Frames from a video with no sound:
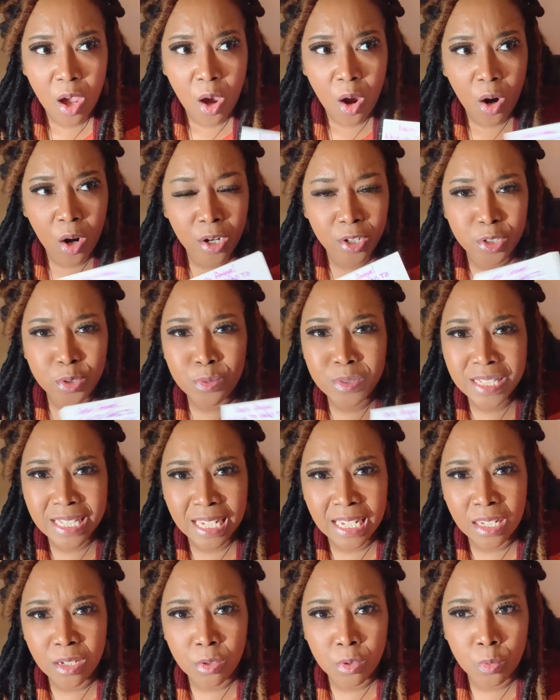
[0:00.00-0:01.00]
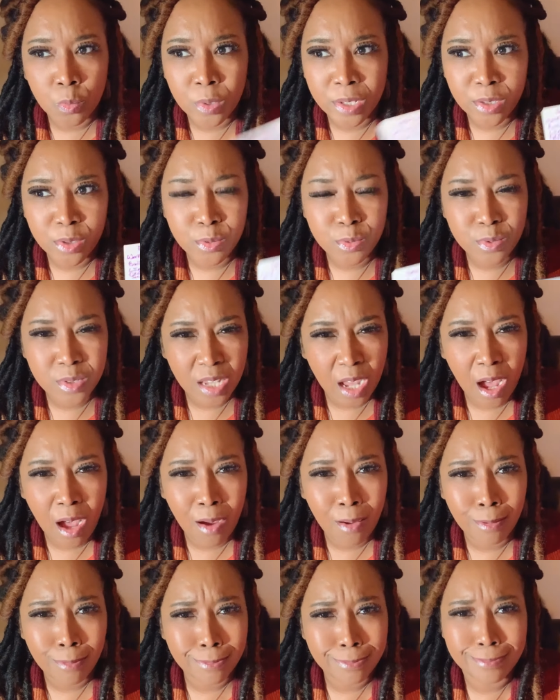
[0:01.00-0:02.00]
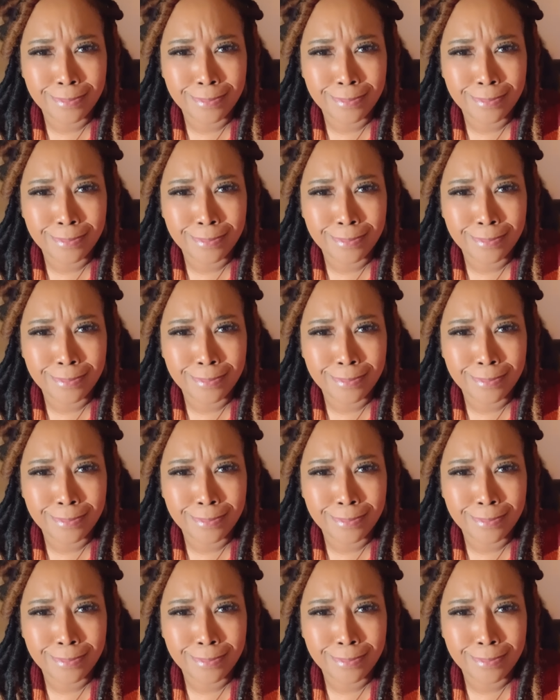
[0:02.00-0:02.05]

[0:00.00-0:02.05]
or you tingle when you talk,